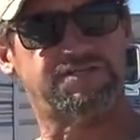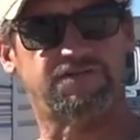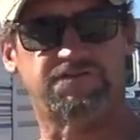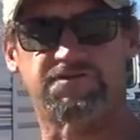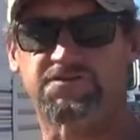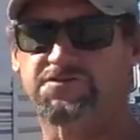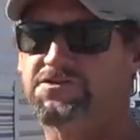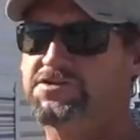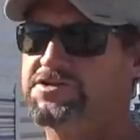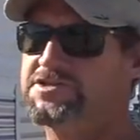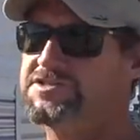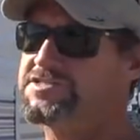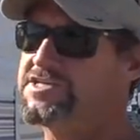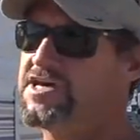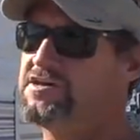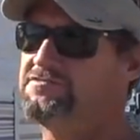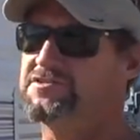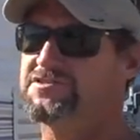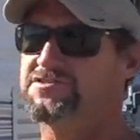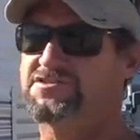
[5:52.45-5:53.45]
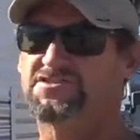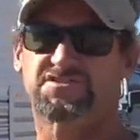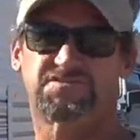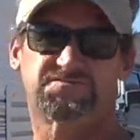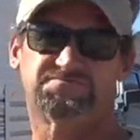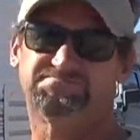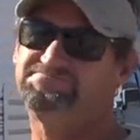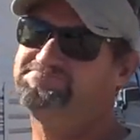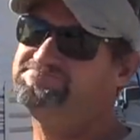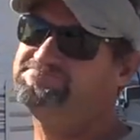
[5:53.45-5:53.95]
So the 37s,
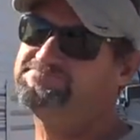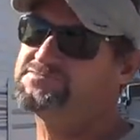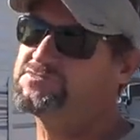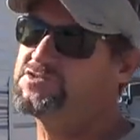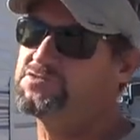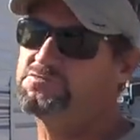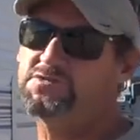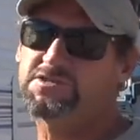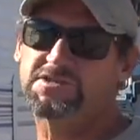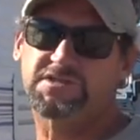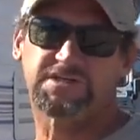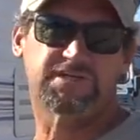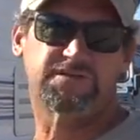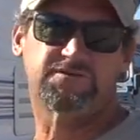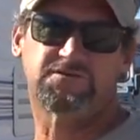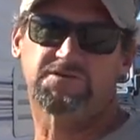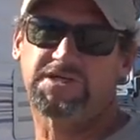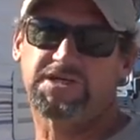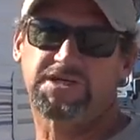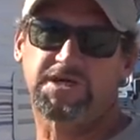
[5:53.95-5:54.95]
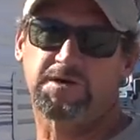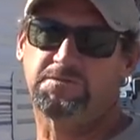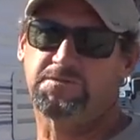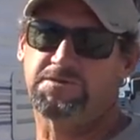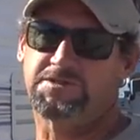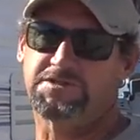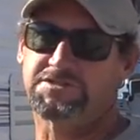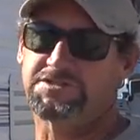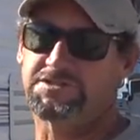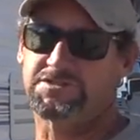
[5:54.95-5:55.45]
they're really only a couple
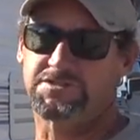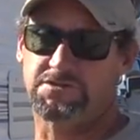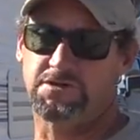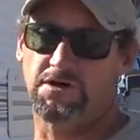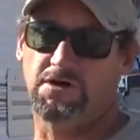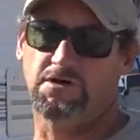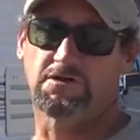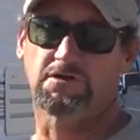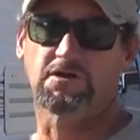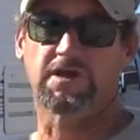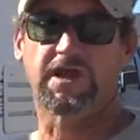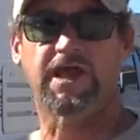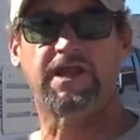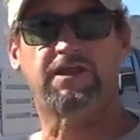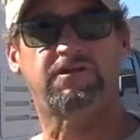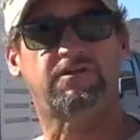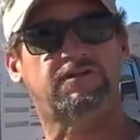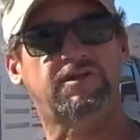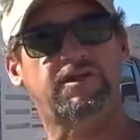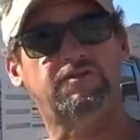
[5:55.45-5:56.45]
inches taller, and it'll